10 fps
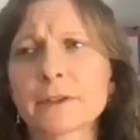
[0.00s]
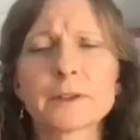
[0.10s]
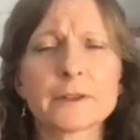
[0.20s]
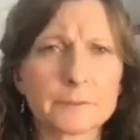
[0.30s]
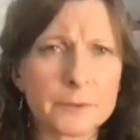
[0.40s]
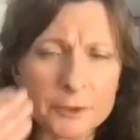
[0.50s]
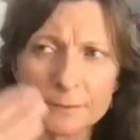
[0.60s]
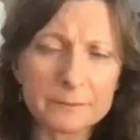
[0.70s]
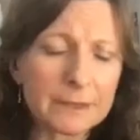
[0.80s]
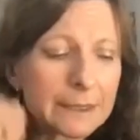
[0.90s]
you just
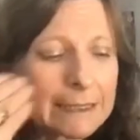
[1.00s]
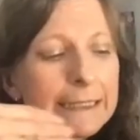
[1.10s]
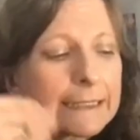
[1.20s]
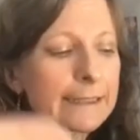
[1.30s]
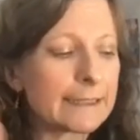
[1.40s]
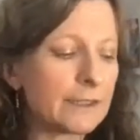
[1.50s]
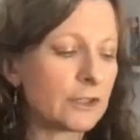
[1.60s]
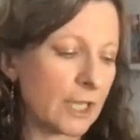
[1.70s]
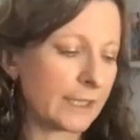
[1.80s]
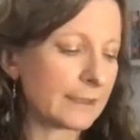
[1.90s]
lead it in
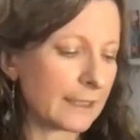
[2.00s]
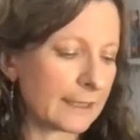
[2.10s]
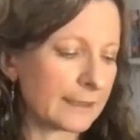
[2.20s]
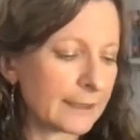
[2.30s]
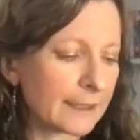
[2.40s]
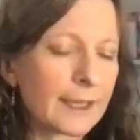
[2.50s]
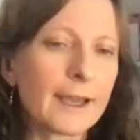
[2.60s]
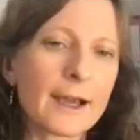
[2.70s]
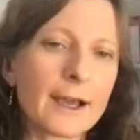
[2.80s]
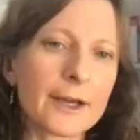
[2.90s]
gently,
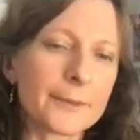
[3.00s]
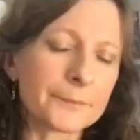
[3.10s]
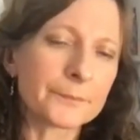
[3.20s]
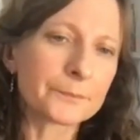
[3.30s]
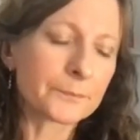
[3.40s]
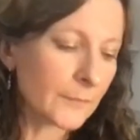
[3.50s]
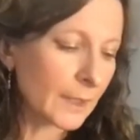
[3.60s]
and